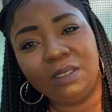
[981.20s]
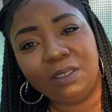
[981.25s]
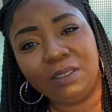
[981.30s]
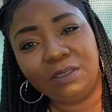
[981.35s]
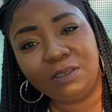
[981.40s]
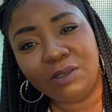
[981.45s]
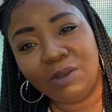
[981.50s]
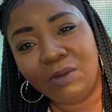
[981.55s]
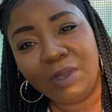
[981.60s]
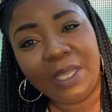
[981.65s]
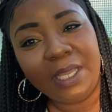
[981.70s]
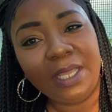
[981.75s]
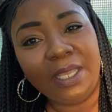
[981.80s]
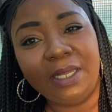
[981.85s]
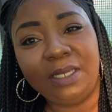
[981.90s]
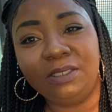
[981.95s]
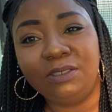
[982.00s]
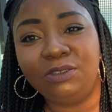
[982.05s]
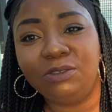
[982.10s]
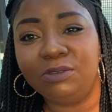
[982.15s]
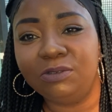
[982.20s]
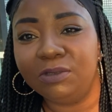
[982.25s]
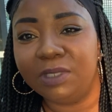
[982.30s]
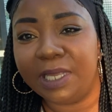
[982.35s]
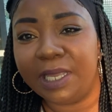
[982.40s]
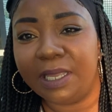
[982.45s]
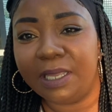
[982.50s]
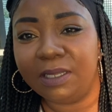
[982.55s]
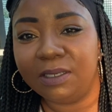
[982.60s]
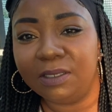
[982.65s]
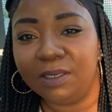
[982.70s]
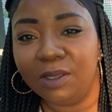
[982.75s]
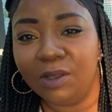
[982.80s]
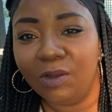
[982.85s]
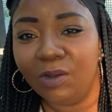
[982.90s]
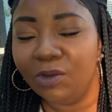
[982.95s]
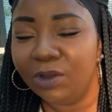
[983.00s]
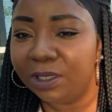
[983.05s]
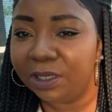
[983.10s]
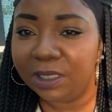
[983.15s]
go ahead and do that,
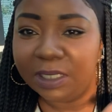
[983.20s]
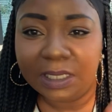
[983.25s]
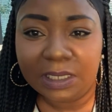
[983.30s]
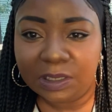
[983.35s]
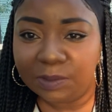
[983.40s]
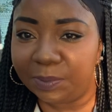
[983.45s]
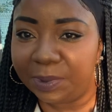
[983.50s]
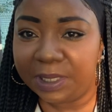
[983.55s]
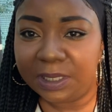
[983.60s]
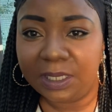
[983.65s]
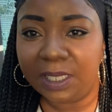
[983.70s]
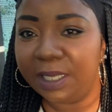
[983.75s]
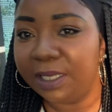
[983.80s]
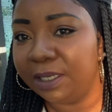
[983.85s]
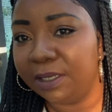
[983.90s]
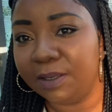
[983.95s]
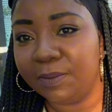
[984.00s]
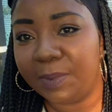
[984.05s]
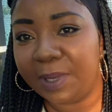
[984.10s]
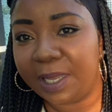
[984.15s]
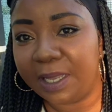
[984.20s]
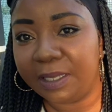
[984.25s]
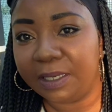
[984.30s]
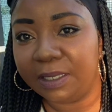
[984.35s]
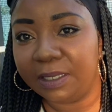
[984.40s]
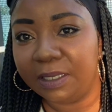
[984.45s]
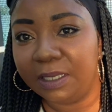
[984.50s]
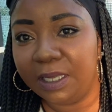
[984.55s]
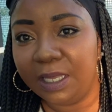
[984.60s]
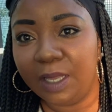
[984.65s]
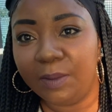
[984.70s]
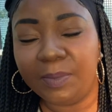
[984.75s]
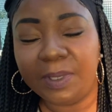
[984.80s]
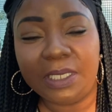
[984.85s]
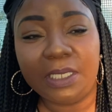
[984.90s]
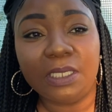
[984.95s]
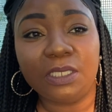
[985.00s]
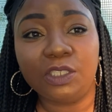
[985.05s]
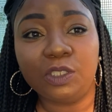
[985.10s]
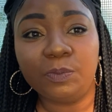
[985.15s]
or at least be thinking about it,
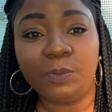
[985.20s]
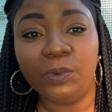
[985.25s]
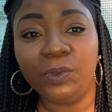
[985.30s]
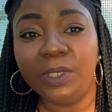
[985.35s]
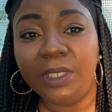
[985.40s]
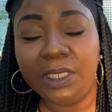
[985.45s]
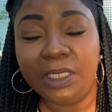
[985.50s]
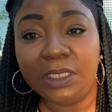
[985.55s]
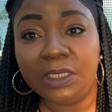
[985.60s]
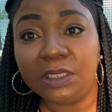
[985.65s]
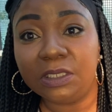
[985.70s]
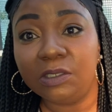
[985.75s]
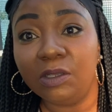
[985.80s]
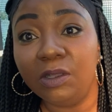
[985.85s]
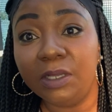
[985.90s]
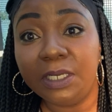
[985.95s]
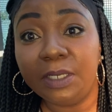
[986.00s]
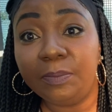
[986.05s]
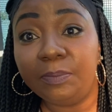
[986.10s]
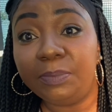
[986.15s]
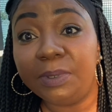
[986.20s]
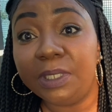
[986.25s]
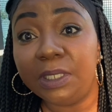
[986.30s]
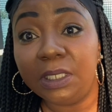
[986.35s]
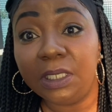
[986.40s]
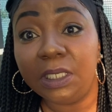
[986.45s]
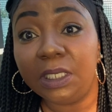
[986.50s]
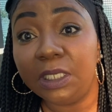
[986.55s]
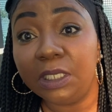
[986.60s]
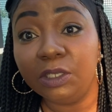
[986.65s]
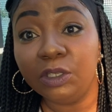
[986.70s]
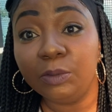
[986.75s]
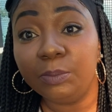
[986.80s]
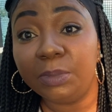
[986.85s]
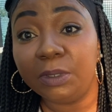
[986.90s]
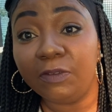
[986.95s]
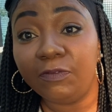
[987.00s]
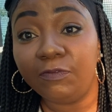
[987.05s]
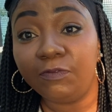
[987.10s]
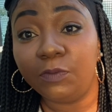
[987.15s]
because spring is gonna be here
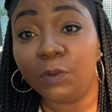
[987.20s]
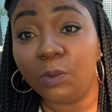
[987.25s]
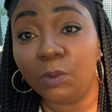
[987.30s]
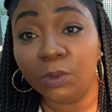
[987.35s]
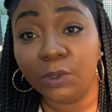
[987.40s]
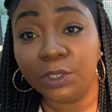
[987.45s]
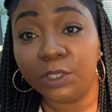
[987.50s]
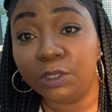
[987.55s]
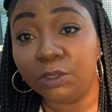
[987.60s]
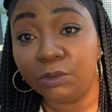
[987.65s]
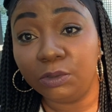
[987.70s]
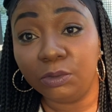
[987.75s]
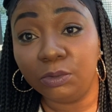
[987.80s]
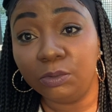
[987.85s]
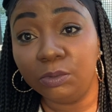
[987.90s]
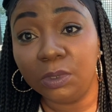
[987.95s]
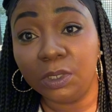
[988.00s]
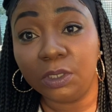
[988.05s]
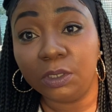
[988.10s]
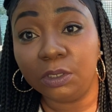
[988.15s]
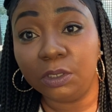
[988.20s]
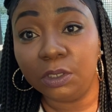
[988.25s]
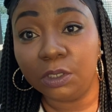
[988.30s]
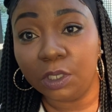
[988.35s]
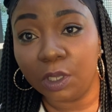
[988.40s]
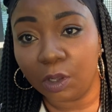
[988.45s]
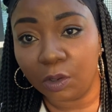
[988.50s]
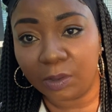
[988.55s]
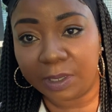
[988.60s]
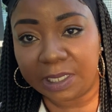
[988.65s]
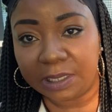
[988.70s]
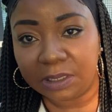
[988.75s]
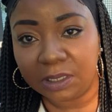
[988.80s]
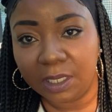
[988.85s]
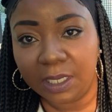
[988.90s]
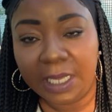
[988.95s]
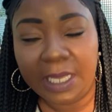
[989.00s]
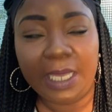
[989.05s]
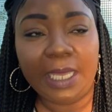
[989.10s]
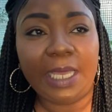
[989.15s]
before you know it.
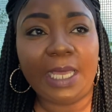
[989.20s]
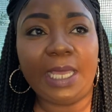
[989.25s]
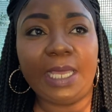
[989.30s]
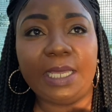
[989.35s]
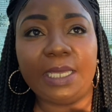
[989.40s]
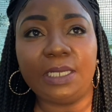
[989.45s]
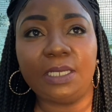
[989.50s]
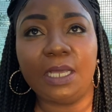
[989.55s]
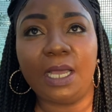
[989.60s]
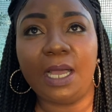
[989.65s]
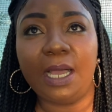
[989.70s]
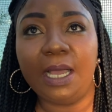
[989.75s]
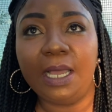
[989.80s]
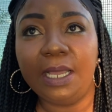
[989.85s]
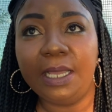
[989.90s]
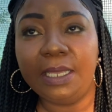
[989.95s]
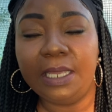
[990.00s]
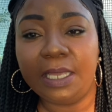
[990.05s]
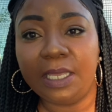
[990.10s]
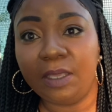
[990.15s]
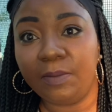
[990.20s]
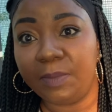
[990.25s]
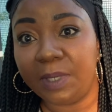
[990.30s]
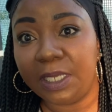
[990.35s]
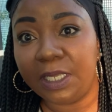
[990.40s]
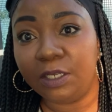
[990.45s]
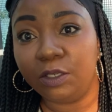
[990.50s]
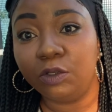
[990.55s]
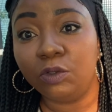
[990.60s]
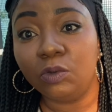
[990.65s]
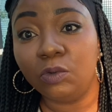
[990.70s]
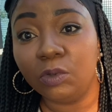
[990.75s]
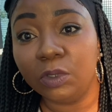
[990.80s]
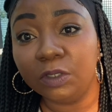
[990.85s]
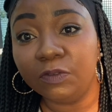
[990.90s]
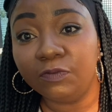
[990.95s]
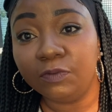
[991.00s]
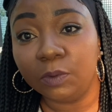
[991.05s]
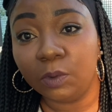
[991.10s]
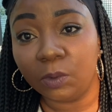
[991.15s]
And I am in North
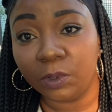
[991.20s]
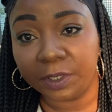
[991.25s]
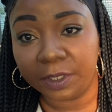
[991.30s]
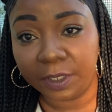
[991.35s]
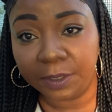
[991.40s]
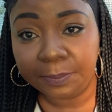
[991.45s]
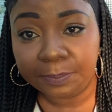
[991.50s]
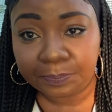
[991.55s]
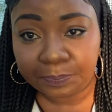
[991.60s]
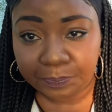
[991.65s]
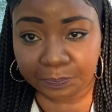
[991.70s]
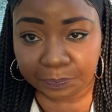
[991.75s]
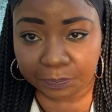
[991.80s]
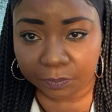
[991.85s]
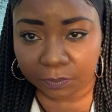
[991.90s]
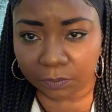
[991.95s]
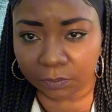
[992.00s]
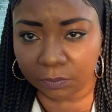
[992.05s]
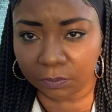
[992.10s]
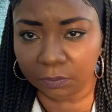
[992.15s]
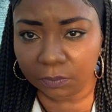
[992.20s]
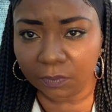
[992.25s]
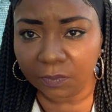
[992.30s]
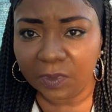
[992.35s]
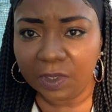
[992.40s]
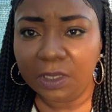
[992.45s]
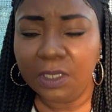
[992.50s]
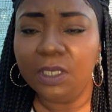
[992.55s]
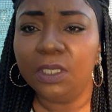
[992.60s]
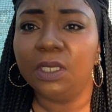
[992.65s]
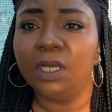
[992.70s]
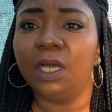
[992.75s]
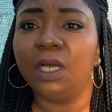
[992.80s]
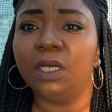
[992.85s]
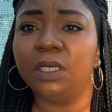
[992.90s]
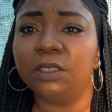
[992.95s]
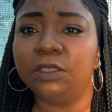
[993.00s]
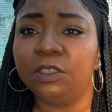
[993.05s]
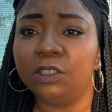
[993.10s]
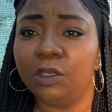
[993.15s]
Florida,
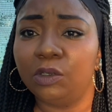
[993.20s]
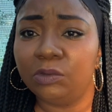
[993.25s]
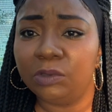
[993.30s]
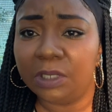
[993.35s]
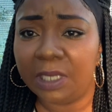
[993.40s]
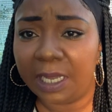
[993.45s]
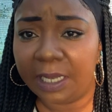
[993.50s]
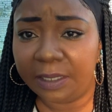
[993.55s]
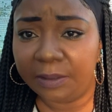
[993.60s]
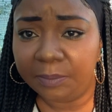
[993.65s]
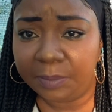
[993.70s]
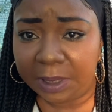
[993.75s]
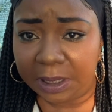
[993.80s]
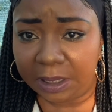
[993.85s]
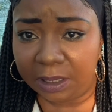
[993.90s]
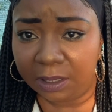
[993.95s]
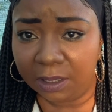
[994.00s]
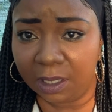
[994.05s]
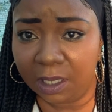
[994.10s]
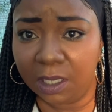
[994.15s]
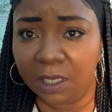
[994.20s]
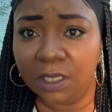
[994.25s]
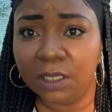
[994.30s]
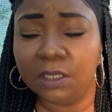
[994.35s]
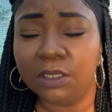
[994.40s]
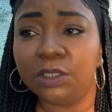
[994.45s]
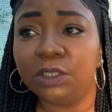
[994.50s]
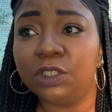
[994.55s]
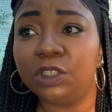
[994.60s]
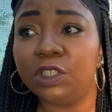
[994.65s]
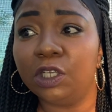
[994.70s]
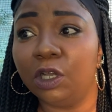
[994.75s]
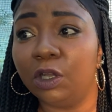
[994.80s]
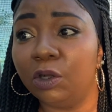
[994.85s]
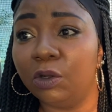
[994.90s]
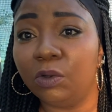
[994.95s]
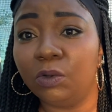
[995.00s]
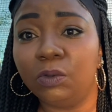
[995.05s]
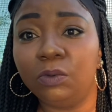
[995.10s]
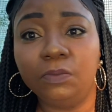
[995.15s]
zone 9B,
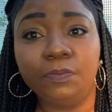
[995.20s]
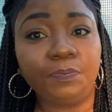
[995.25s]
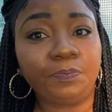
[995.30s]
so